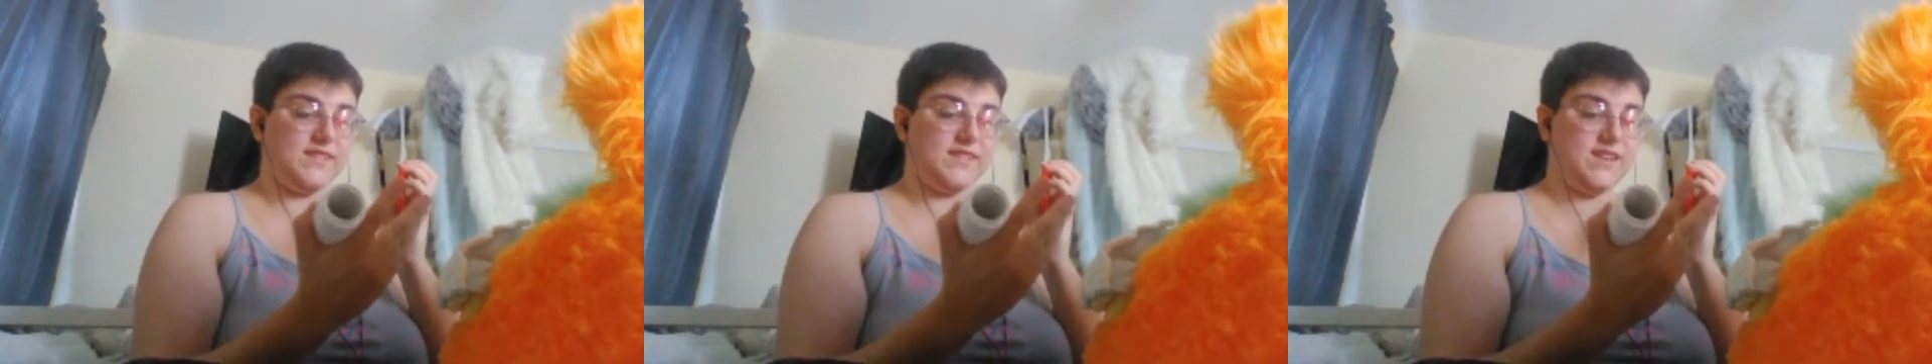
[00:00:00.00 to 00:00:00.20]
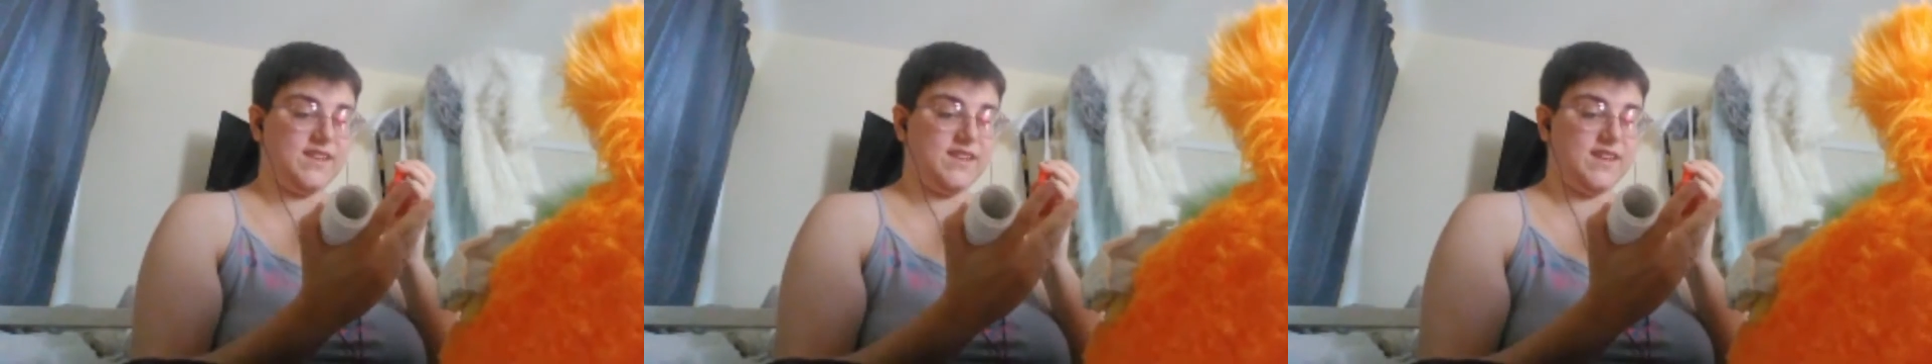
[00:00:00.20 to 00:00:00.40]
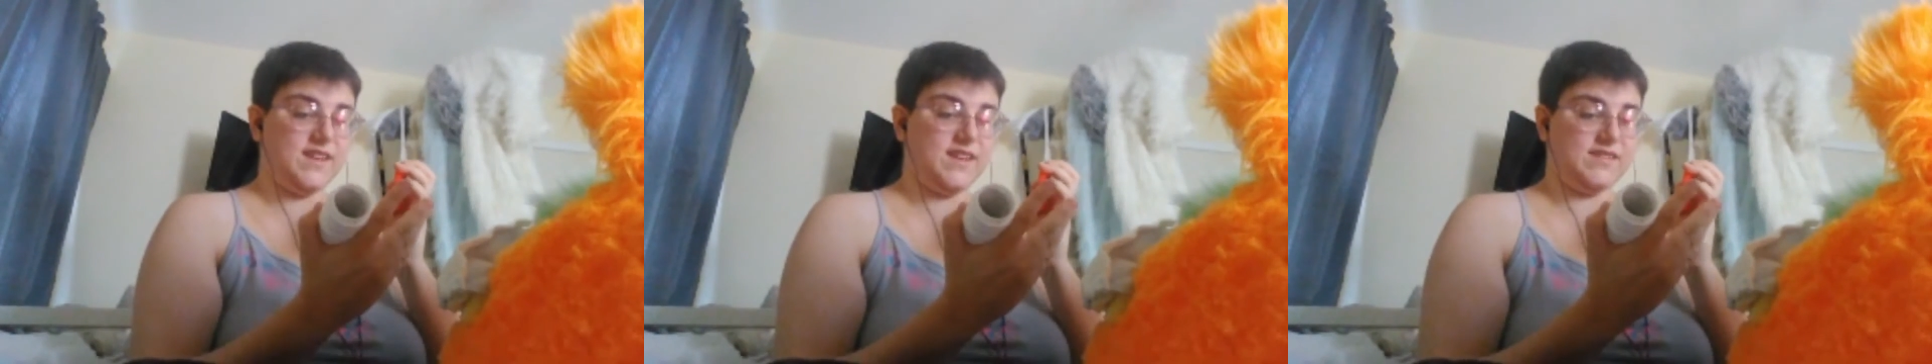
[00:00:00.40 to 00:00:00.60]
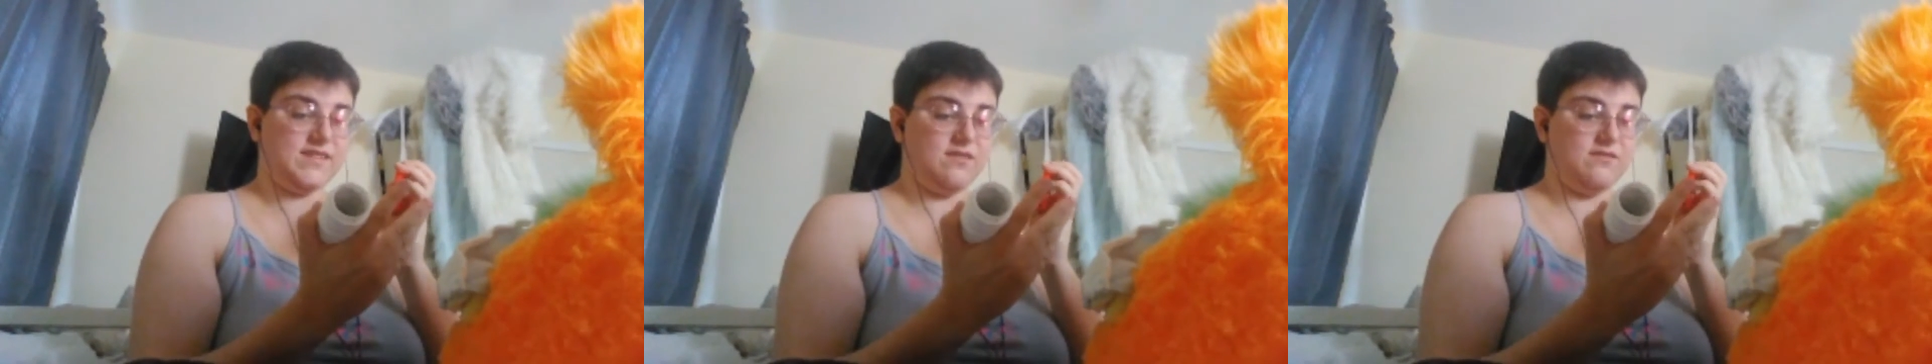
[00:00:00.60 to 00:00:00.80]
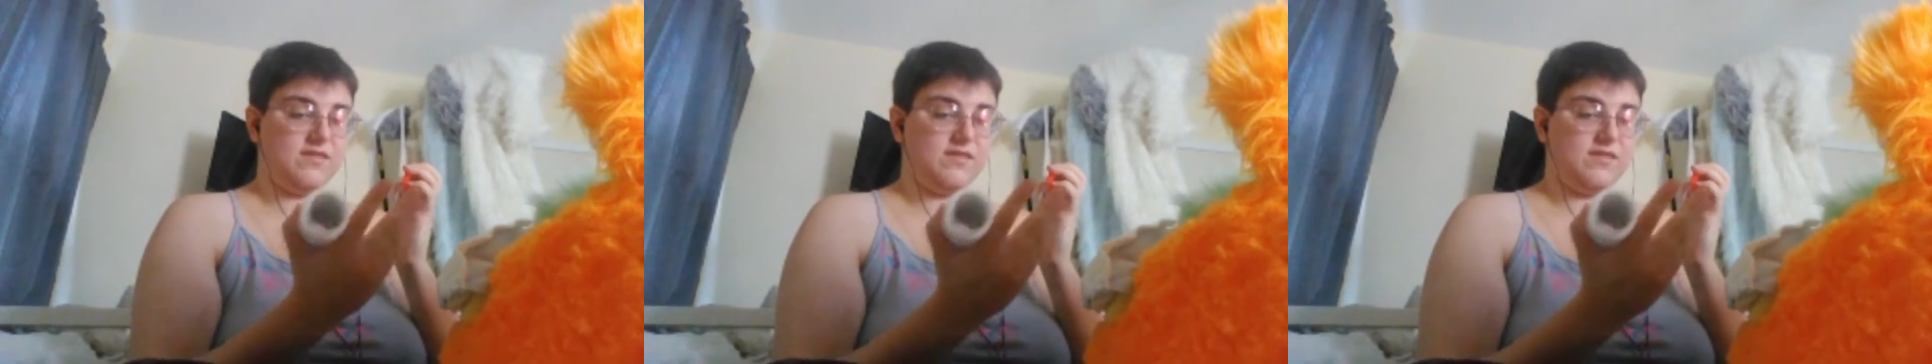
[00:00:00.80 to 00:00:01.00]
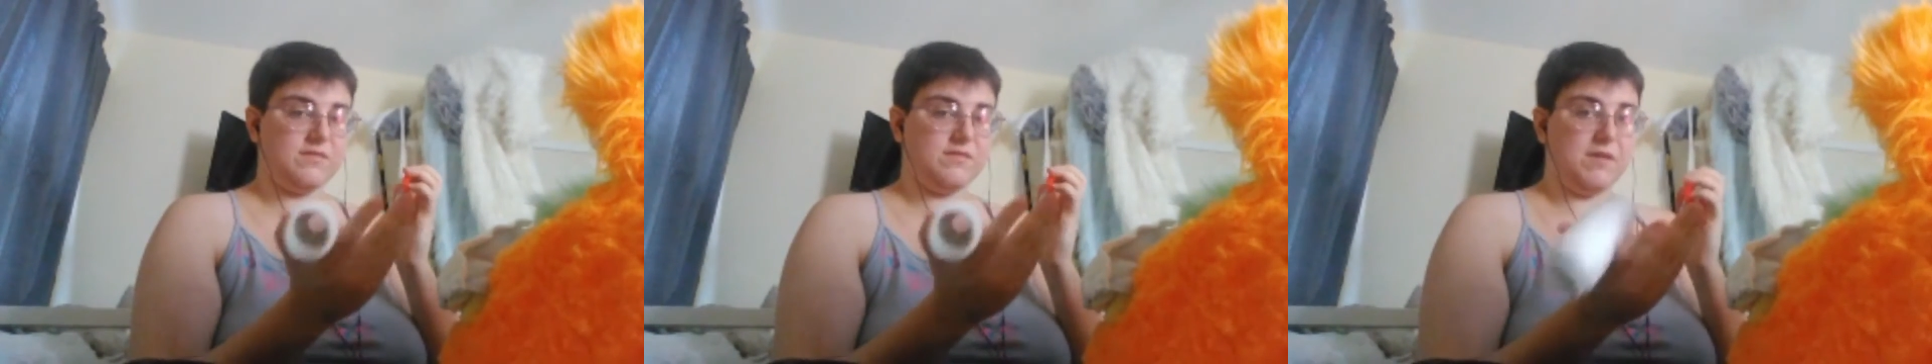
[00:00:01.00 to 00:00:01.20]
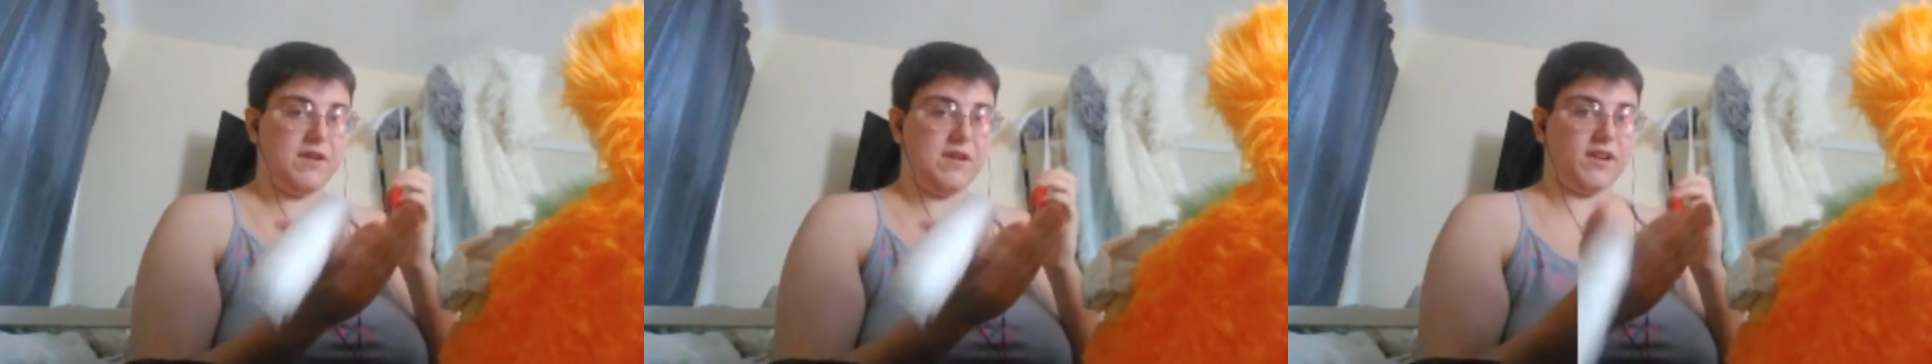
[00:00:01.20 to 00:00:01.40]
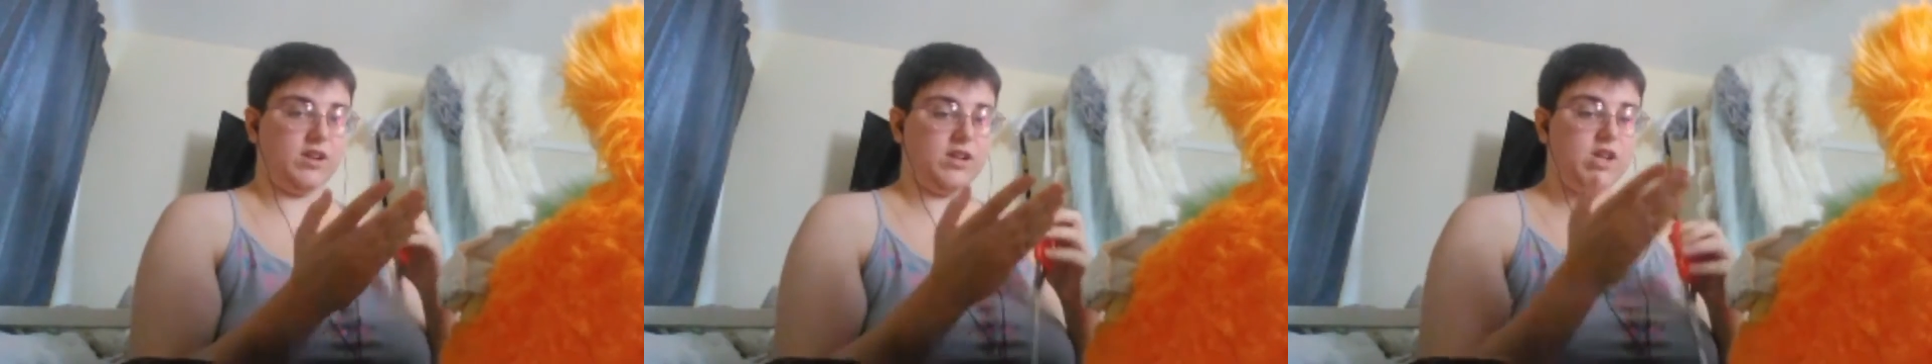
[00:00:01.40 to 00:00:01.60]
and I still don't respect
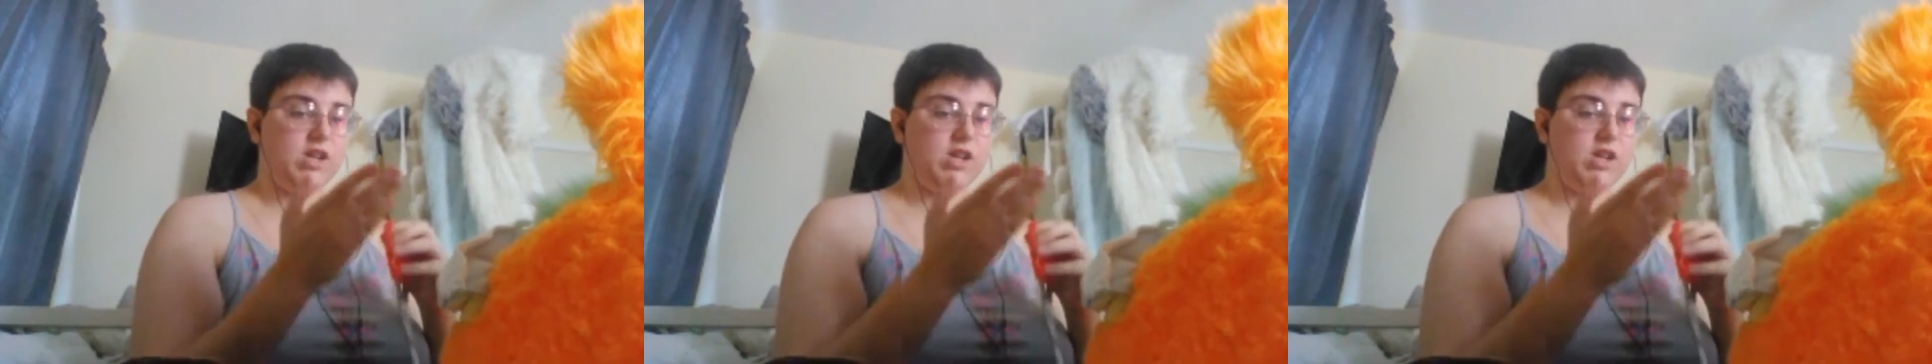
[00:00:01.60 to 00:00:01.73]
her.